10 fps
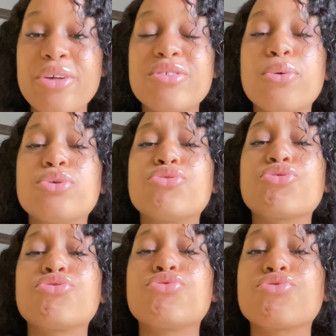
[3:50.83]
So I was
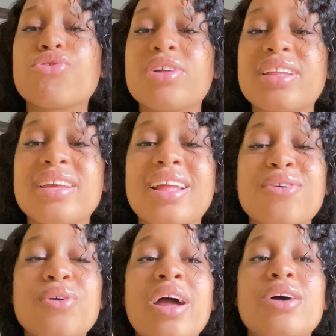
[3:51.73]
just struggling. I
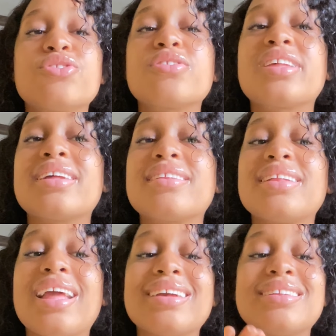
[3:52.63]
could just
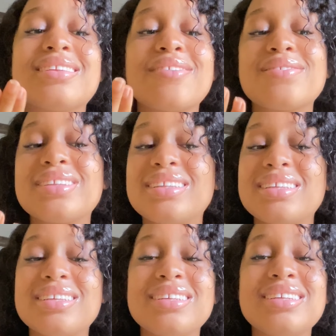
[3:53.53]
getting like
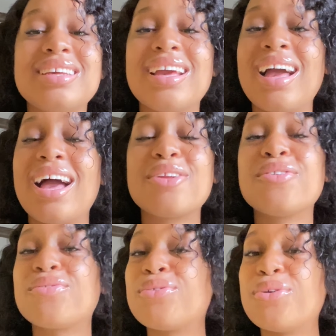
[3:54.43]
seventy, I don't
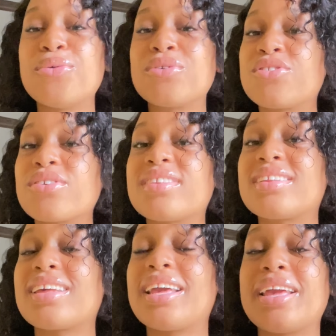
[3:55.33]
even know, it was just
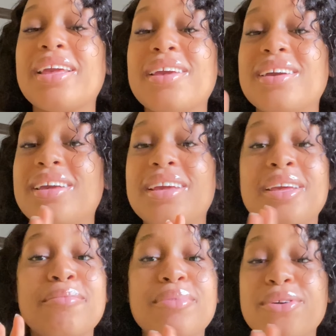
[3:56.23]

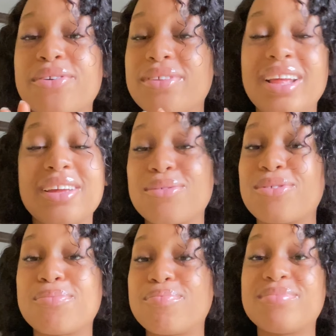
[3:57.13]
a big, like it
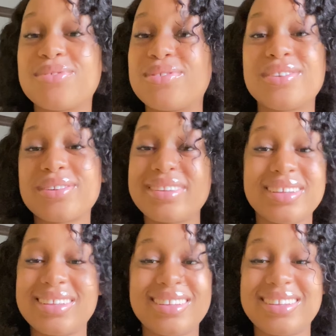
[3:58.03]
was just
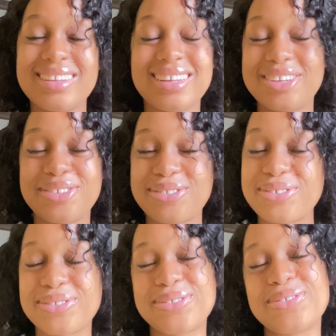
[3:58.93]
a
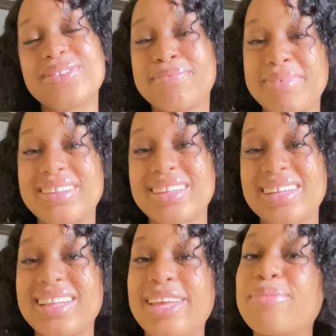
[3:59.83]
struggle
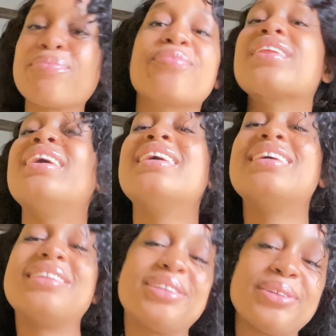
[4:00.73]
basically.
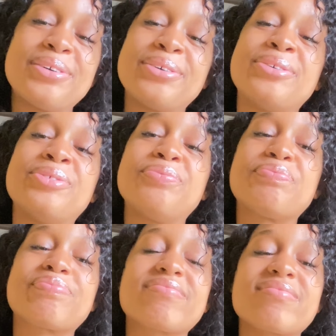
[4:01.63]
So
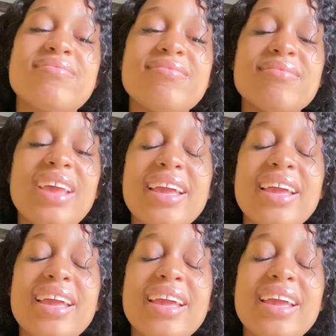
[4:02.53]
I